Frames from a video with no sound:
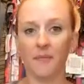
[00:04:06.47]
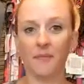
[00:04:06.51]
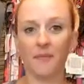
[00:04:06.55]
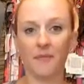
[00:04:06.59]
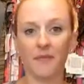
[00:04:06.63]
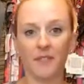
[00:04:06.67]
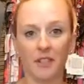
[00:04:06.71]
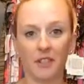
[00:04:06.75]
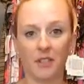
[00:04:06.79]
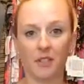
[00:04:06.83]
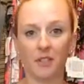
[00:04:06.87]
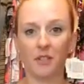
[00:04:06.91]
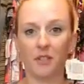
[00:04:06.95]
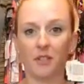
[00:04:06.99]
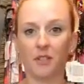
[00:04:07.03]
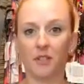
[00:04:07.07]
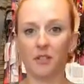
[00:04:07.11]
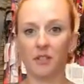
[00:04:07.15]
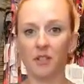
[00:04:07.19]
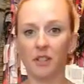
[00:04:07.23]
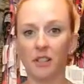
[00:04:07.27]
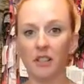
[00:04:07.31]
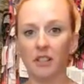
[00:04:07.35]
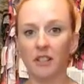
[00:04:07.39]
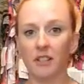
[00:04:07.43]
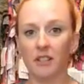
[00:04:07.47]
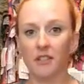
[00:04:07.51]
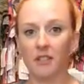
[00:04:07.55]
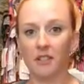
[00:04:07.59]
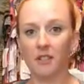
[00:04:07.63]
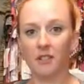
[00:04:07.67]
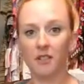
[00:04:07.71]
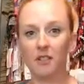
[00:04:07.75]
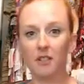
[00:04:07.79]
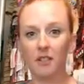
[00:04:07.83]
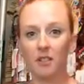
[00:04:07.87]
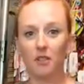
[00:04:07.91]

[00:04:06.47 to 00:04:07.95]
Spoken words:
this is